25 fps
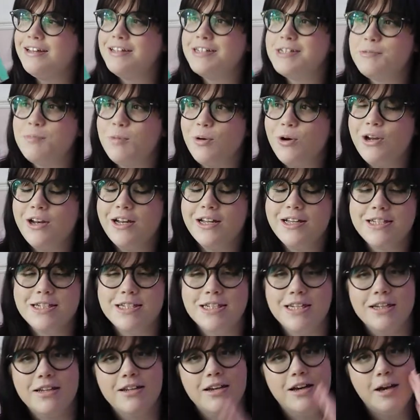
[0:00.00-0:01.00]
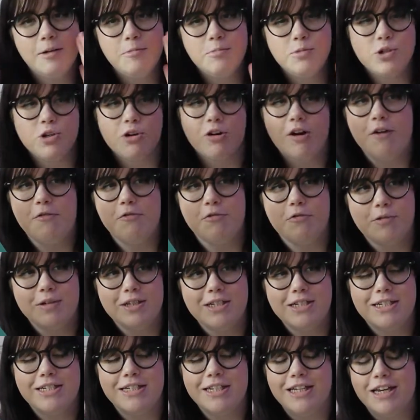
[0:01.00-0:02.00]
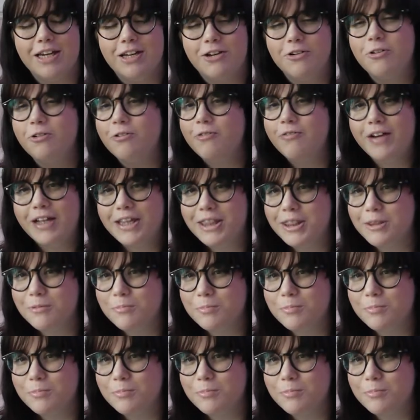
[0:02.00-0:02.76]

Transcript: spoilers, I'm sure everyone's seen or read the